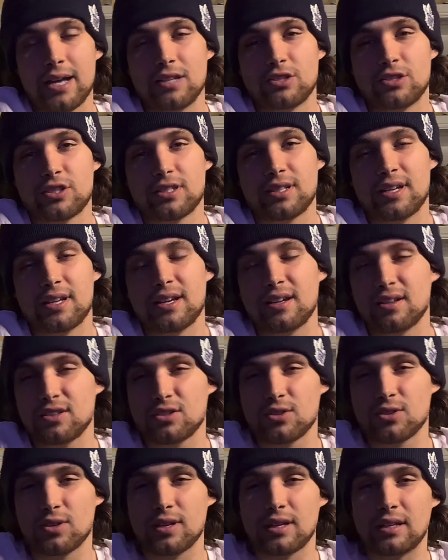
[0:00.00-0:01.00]
It's just like
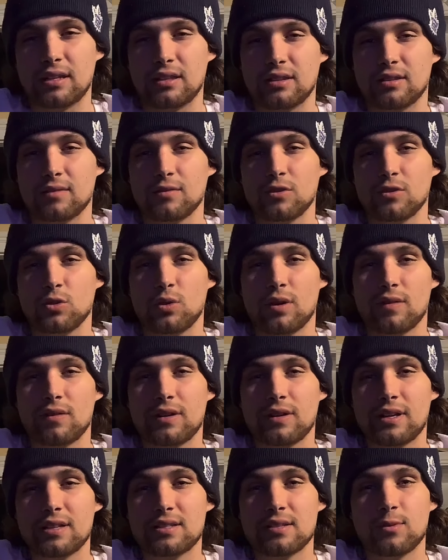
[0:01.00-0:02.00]
so like
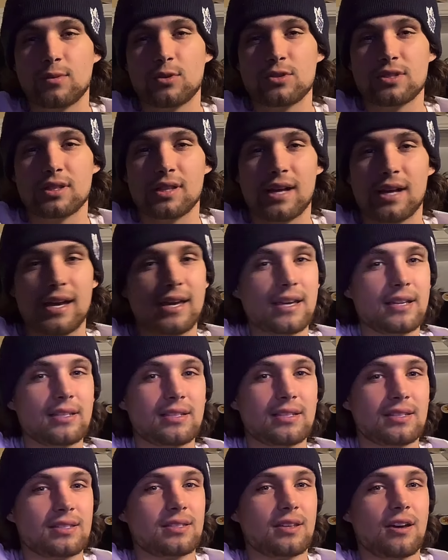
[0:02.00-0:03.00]
whoever gets the most
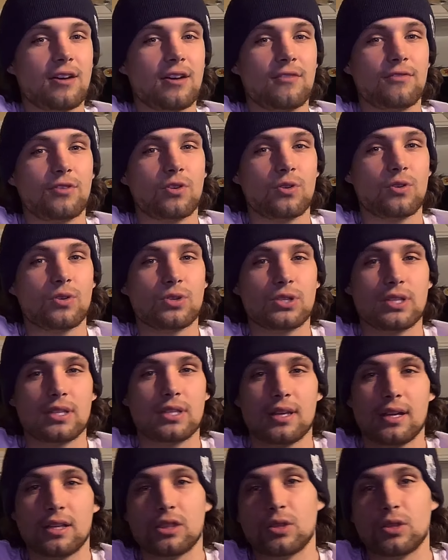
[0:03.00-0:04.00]
likes and stuff goes
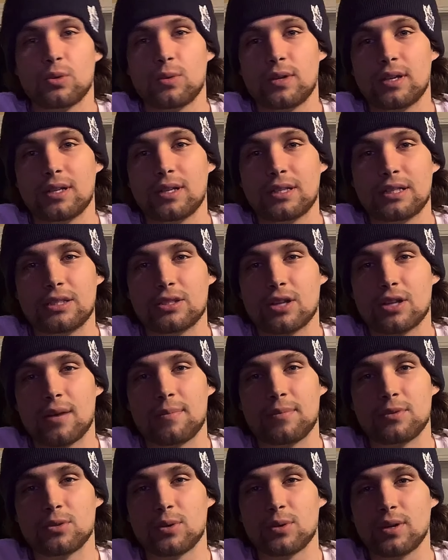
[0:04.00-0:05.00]
in like the weekly
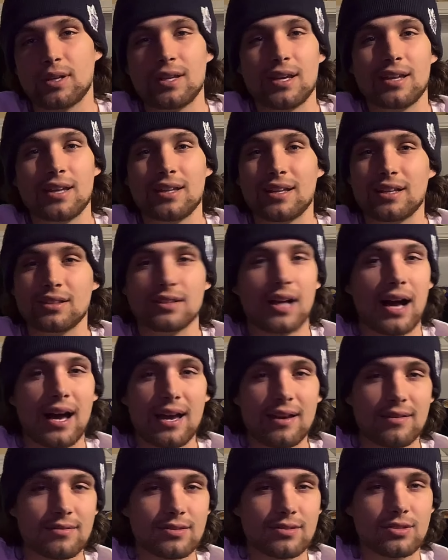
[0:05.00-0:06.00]
top twenty eight like
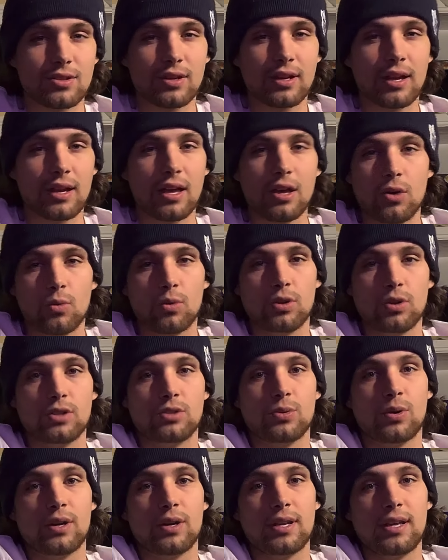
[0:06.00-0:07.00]
lives. So, like we're
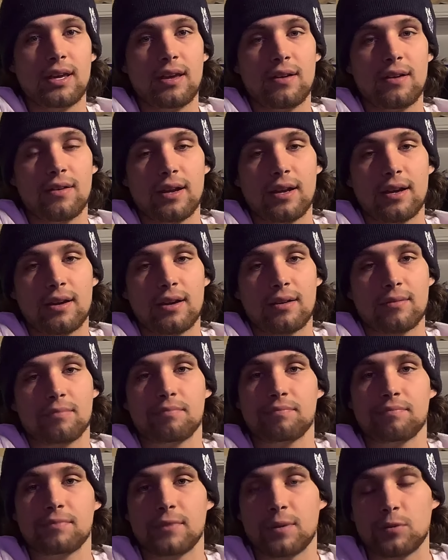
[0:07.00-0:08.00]
twenty eight right now.
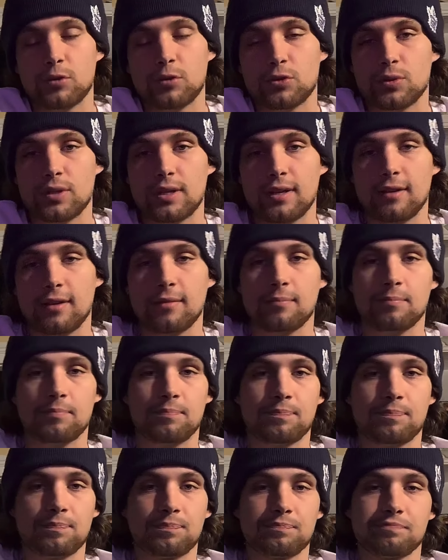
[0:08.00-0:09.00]
No, twenty
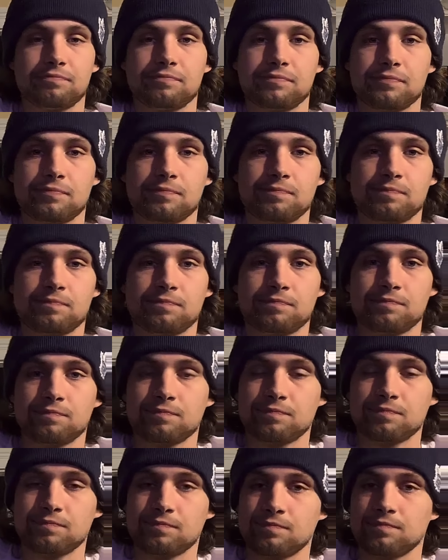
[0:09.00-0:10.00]
eight. Because some people
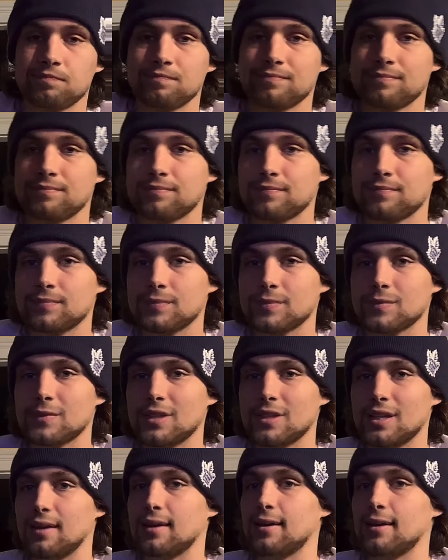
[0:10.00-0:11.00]
live on there.
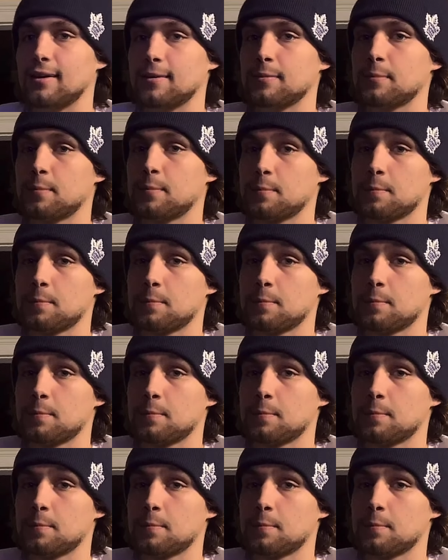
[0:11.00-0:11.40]
Yeah.